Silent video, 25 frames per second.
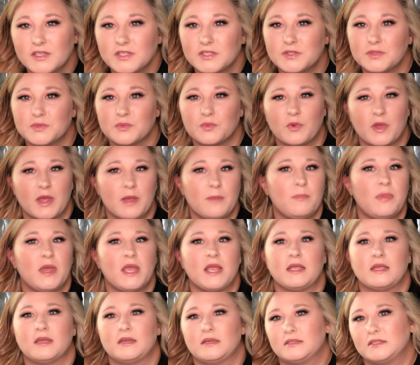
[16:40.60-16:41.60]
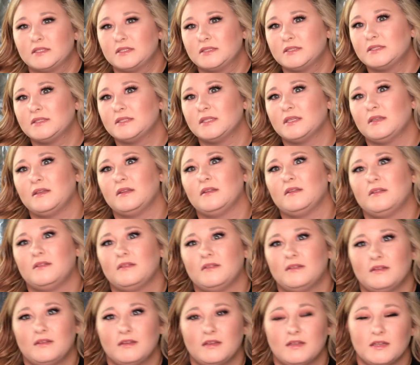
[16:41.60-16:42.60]
sweatpants
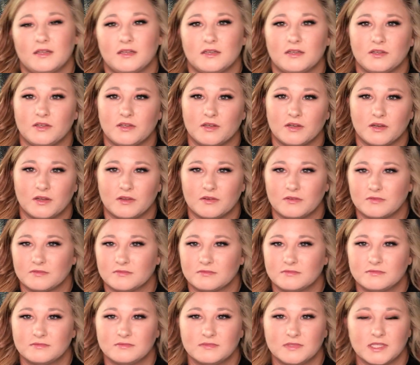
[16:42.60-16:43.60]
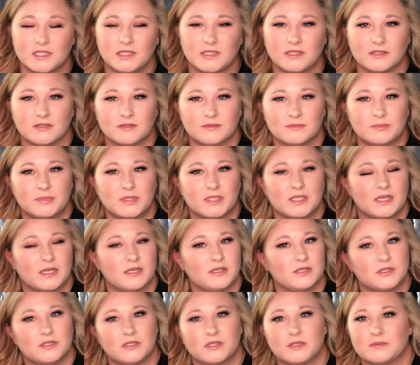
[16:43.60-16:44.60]
and you know, eating
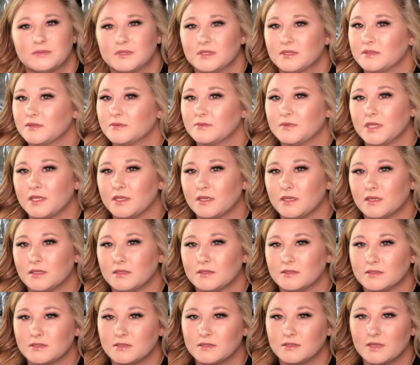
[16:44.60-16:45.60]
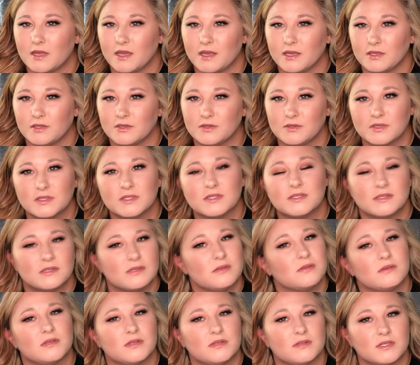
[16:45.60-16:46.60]
potato chips on the weekends. Like, you can
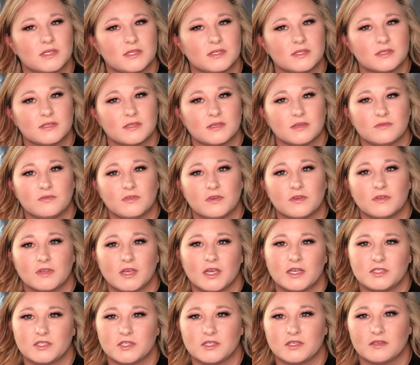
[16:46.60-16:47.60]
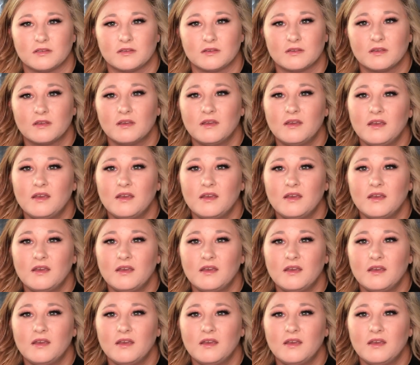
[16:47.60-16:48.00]
still do this if you're that chick.